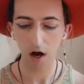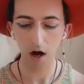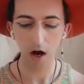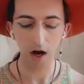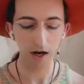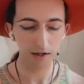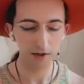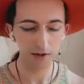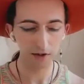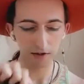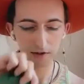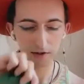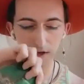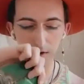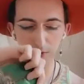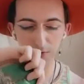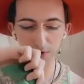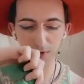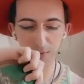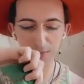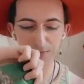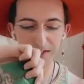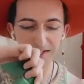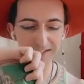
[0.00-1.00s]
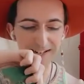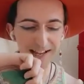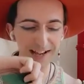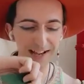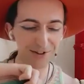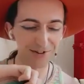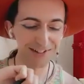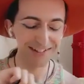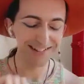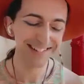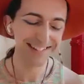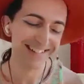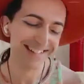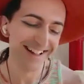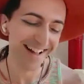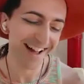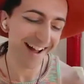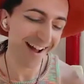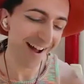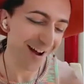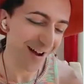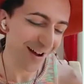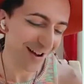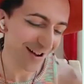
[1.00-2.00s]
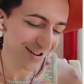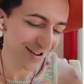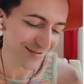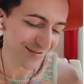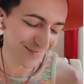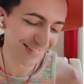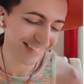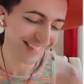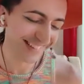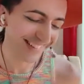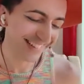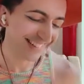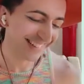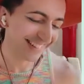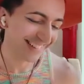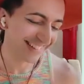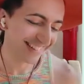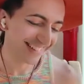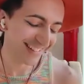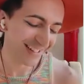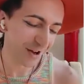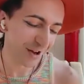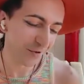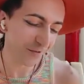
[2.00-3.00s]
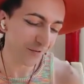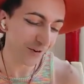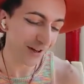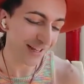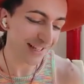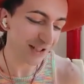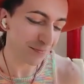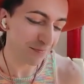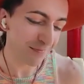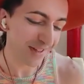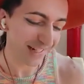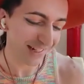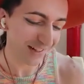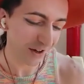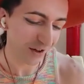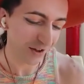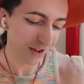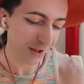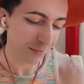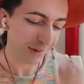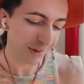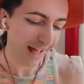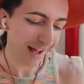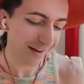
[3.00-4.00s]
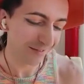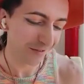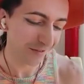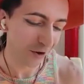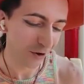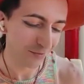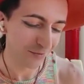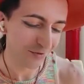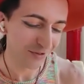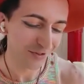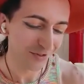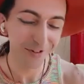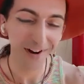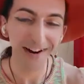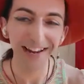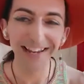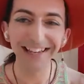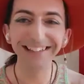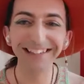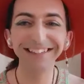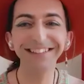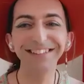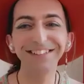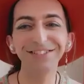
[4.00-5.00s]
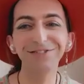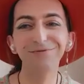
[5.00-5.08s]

card, that was upside down, for each mint on the platform, right?